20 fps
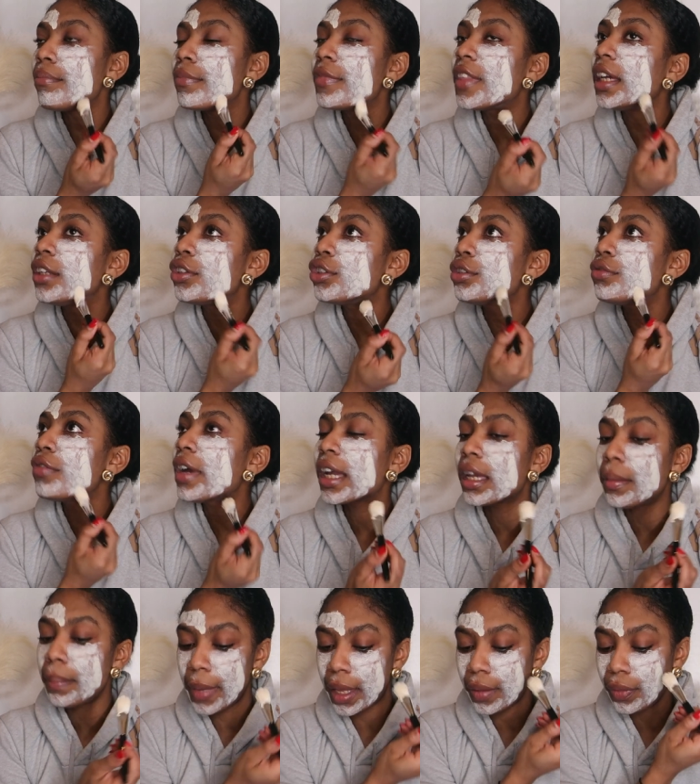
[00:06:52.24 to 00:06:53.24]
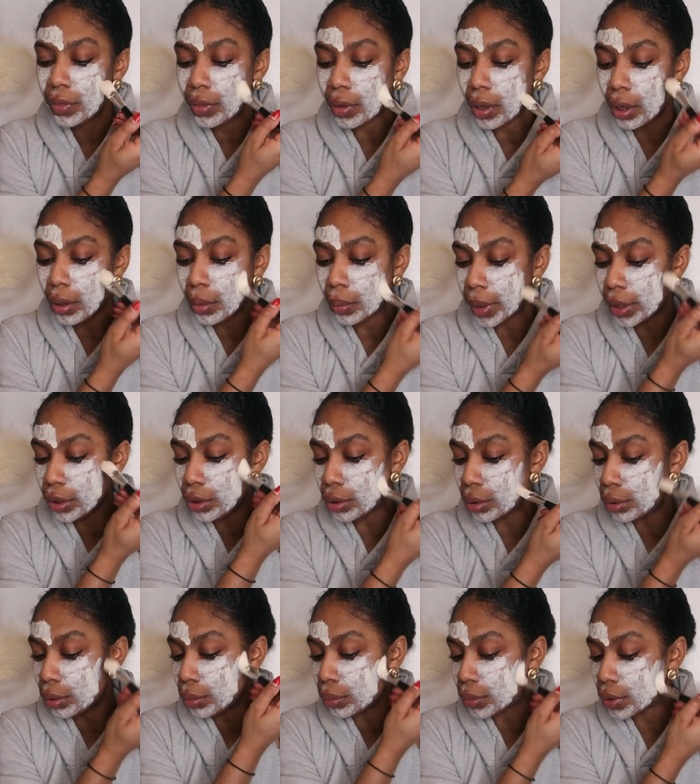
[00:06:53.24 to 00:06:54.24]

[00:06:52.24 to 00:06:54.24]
They do recommend though, when you